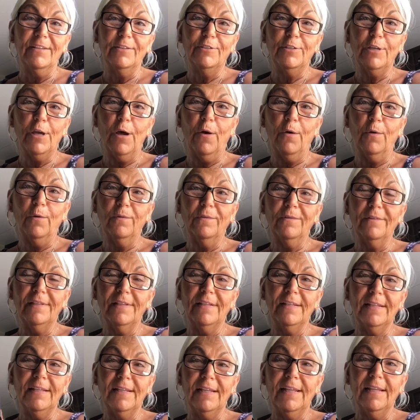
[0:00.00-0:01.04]
So
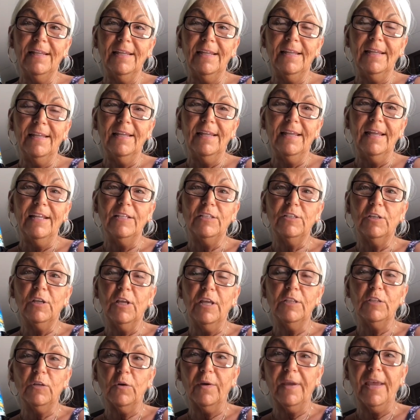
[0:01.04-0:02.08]

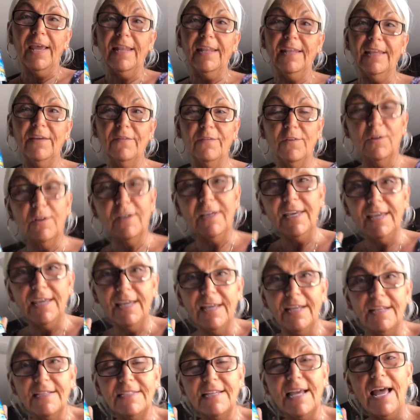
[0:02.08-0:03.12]
it's okay to give your
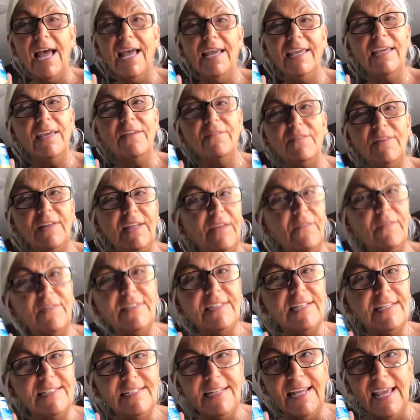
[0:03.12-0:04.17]
kids. I even give it
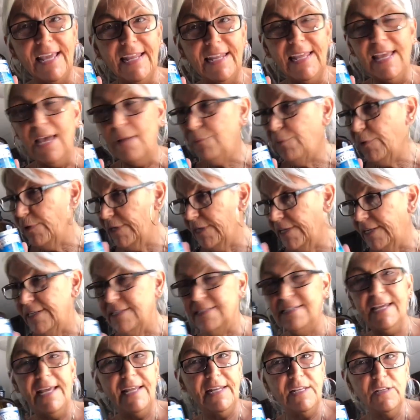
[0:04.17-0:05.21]
to Danny. I put it in
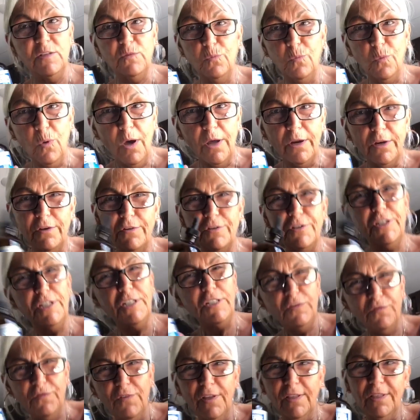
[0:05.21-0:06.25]
Danny's water.
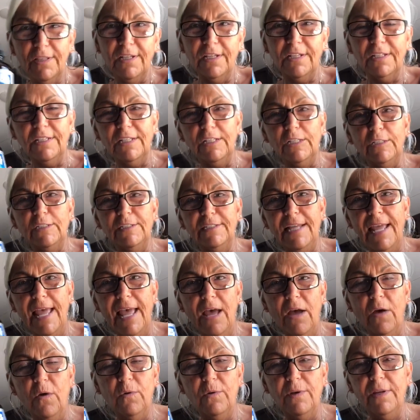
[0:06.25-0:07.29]
She's feeling a little
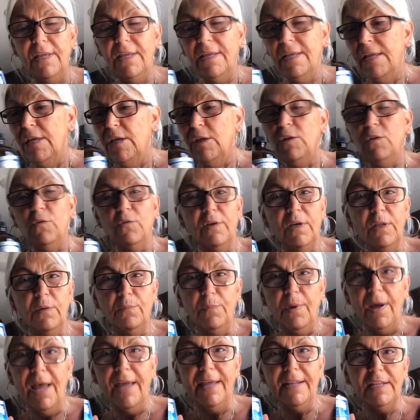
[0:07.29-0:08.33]
down. You can
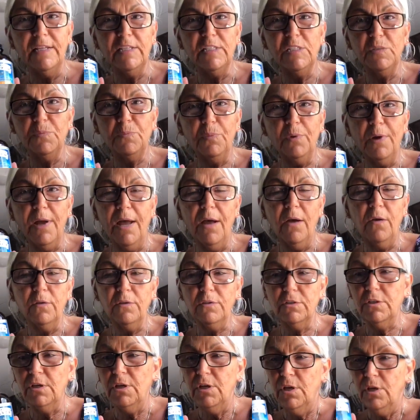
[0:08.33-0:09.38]
buy it at
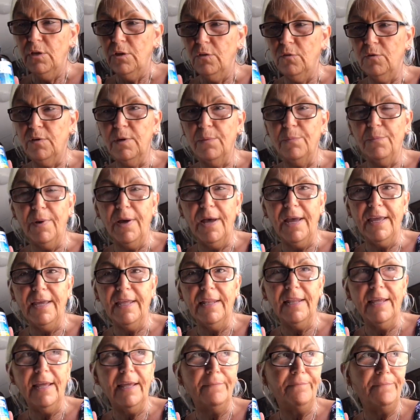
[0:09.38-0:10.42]
Sprouts. You could buy
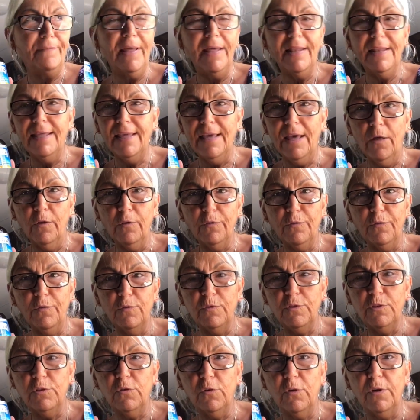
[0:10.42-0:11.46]
it at any health
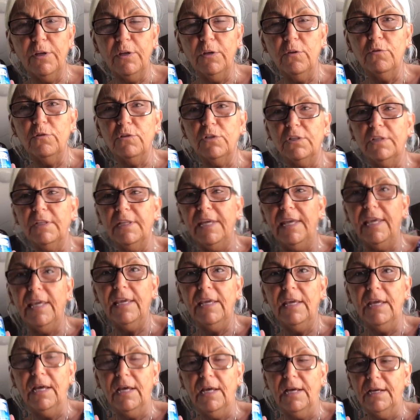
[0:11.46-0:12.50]
food store
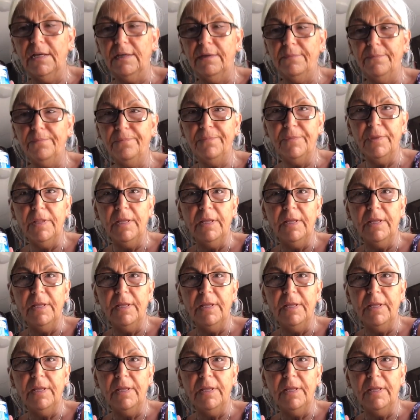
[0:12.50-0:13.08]
usually. I'm